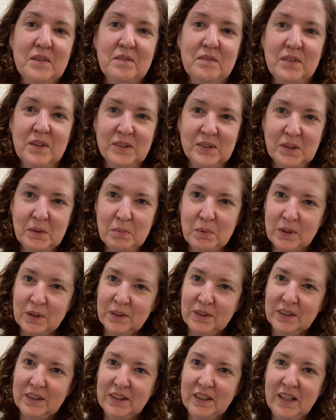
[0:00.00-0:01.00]
Float your
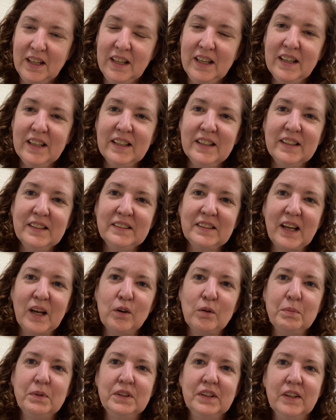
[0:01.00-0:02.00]
boat. And I
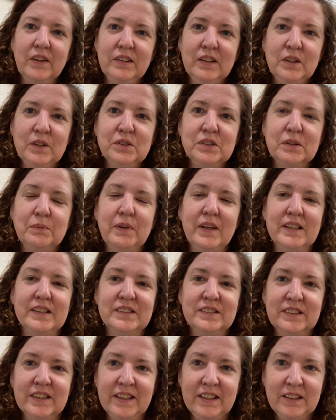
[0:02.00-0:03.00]
will be telling you some
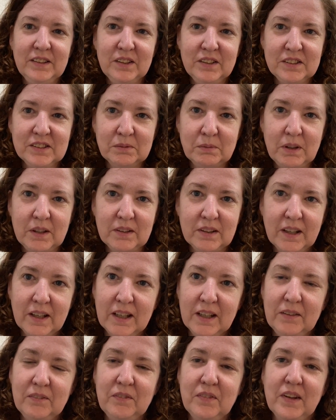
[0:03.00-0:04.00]
exciting news in my
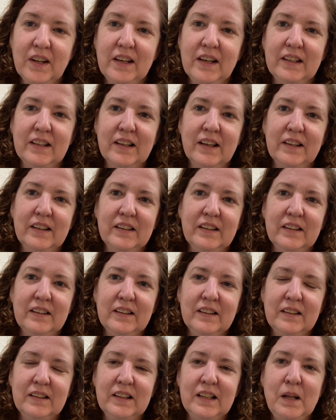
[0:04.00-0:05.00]
life that I kind of
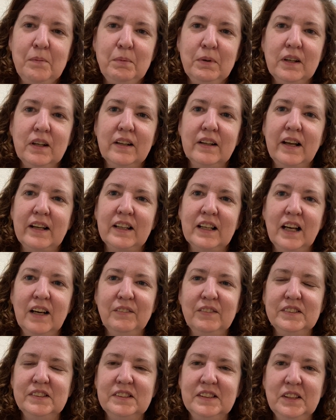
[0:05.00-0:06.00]
keep it
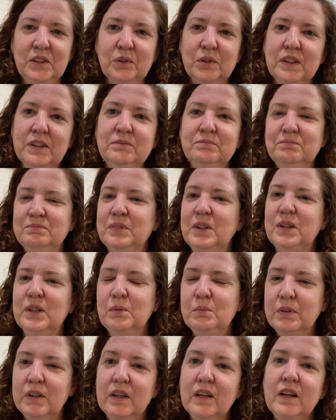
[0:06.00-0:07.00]
kind of a secret a
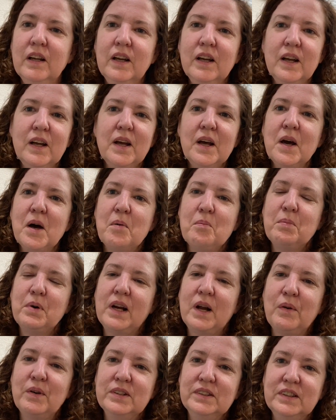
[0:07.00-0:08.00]
little bit,
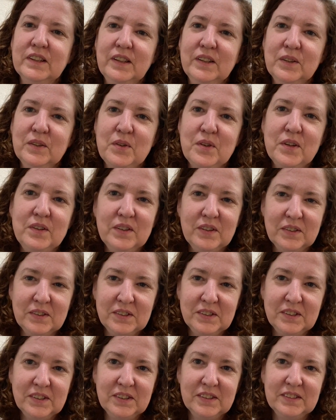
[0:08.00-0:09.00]
but I want to tell you the
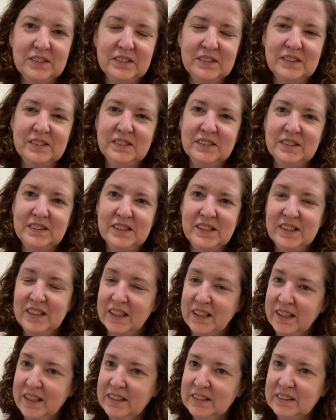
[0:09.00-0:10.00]
news
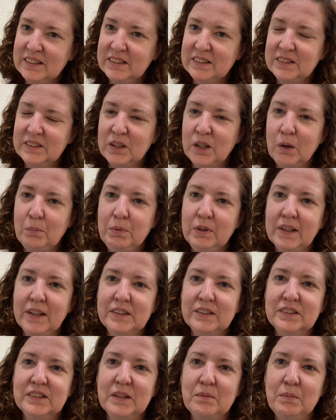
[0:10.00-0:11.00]
tonight. So hope you
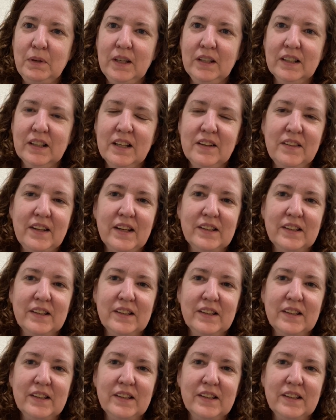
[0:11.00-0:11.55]
guys can make it.